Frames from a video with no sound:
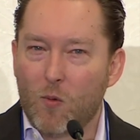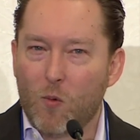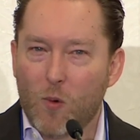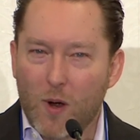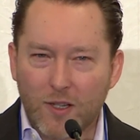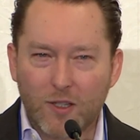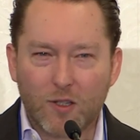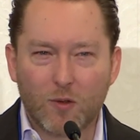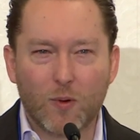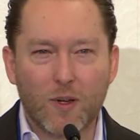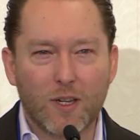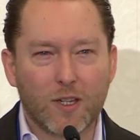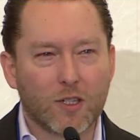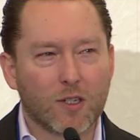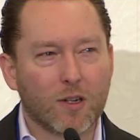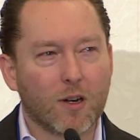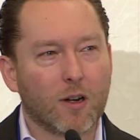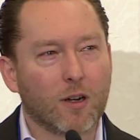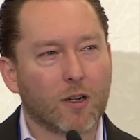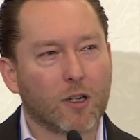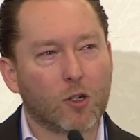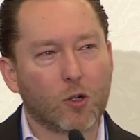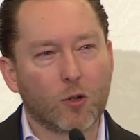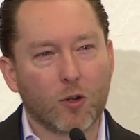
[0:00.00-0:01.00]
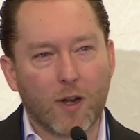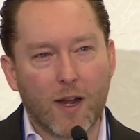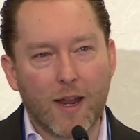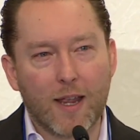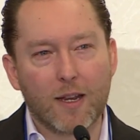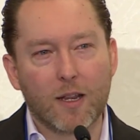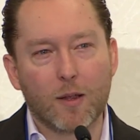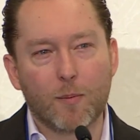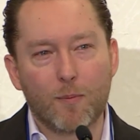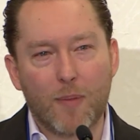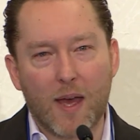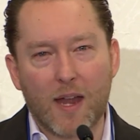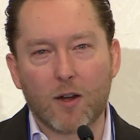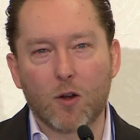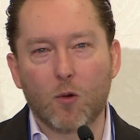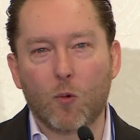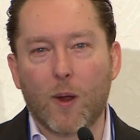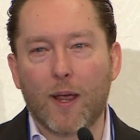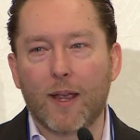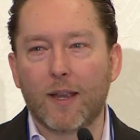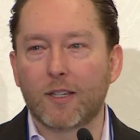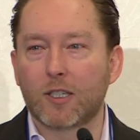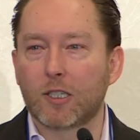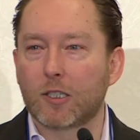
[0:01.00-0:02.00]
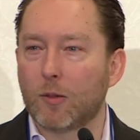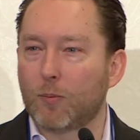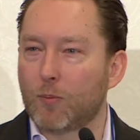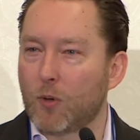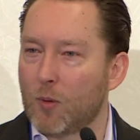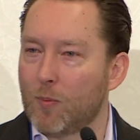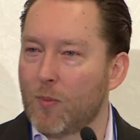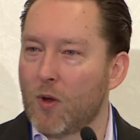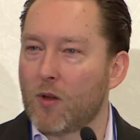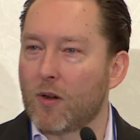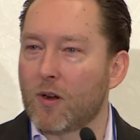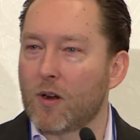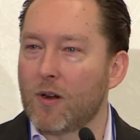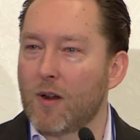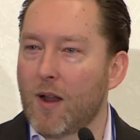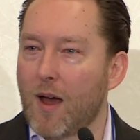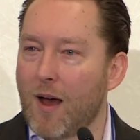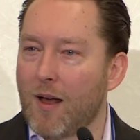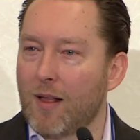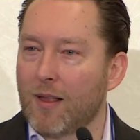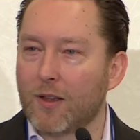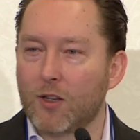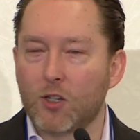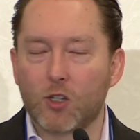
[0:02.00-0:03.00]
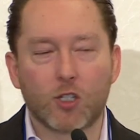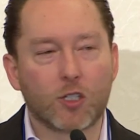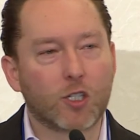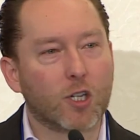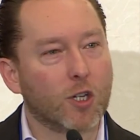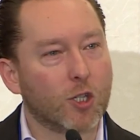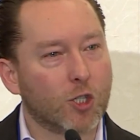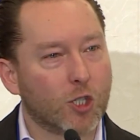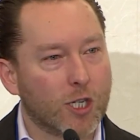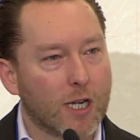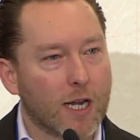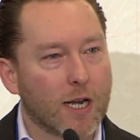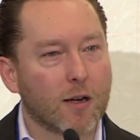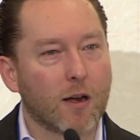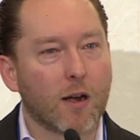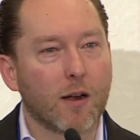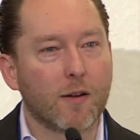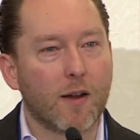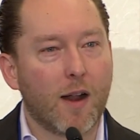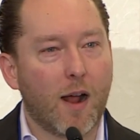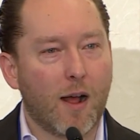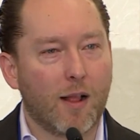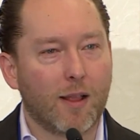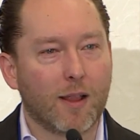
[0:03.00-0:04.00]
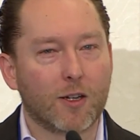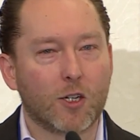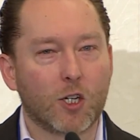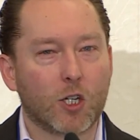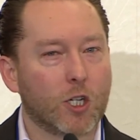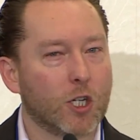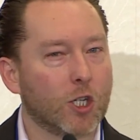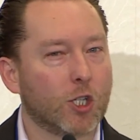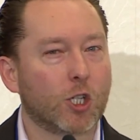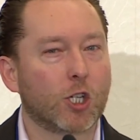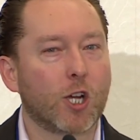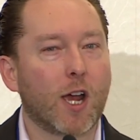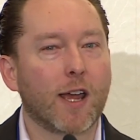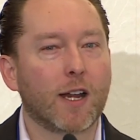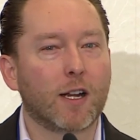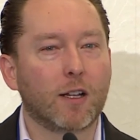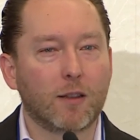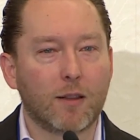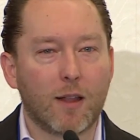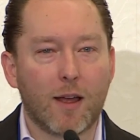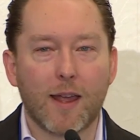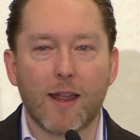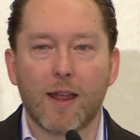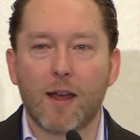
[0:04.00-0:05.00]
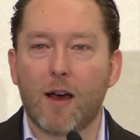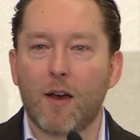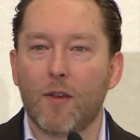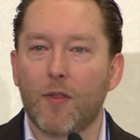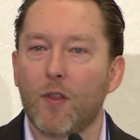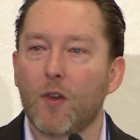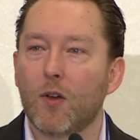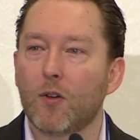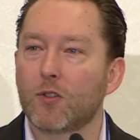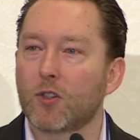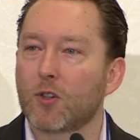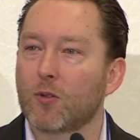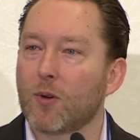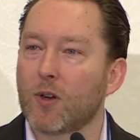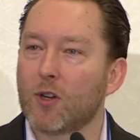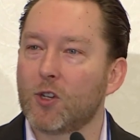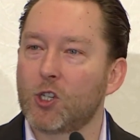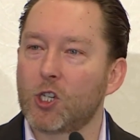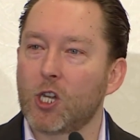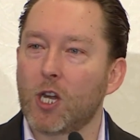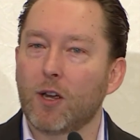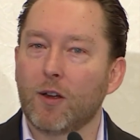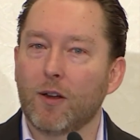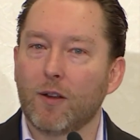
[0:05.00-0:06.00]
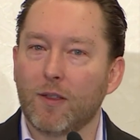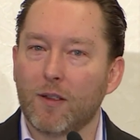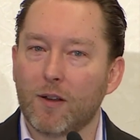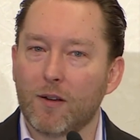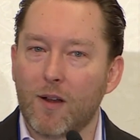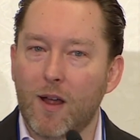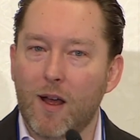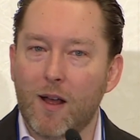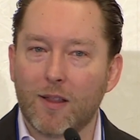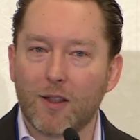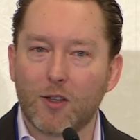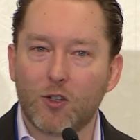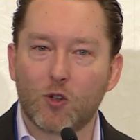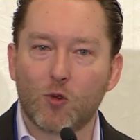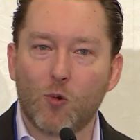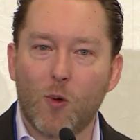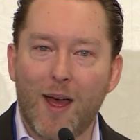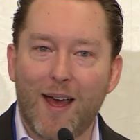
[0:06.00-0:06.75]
Once we start creating better ways to promote our knowledge, to share our knowledge, to shine a light on those who are sharing their knowledge